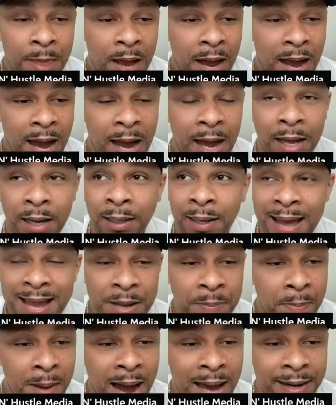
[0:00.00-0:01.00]

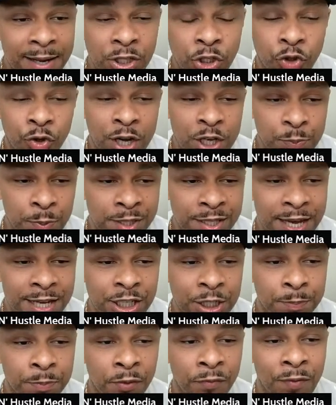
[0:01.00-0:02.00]
Like-minded
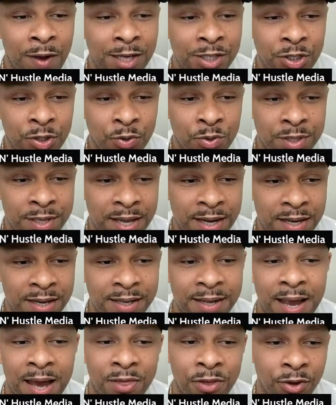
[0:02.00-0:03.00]
transportation professionals getting
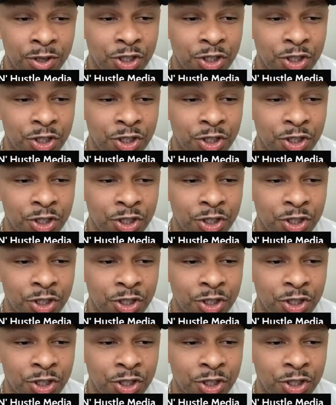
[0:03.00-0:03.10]
together,